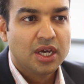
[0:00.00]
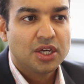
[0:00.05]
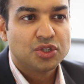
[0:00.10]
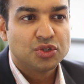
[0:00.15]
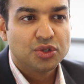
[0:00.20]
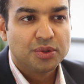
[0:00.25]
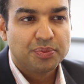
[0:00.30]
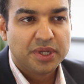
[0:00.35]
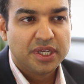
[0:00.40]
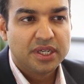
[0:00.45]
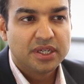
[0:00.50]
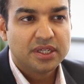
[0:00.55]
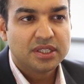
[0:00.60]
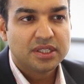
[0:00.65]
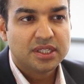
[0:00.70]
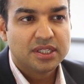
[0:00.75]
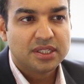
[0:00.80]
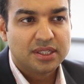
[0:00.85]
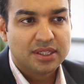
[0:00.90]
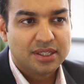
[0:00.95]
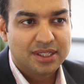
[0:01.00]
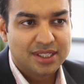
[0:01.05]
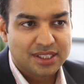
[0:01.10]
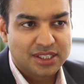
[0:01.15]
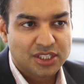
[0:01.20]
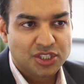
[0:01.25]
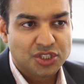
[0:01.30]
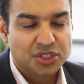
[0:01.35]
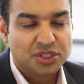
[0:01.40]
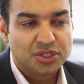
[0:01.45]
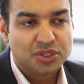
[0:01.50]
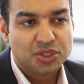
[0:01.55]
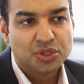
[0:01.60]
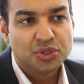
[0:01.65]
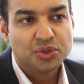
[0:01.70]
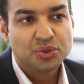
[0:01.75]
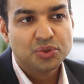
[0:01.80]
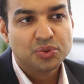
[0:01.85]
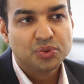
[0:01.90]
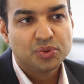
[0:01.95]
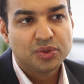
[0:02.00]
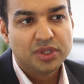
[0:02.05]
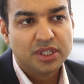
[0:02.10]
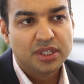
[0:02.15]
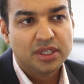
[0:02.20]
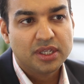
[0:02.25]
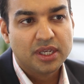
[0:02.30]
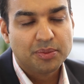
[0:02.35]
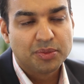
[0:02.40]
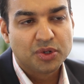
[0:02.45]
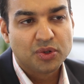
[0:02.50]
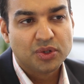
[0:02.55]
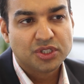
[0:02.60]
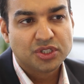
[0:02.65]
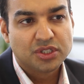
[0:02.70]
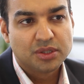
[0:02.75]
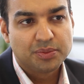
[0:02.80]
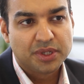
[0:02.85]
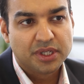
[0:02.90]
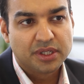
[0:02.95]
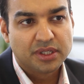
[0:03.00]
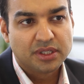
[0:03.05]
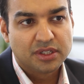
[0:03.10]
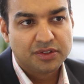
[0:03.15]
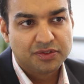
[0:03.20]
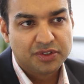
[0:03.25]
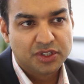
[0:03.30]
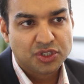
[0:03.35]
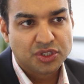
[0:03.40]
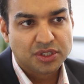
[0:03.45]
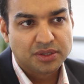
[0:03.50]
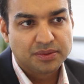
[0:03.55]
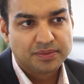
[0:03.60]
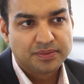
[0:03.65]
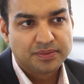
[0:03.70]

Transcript: to appeal the decision to the Immigration Appeal Division.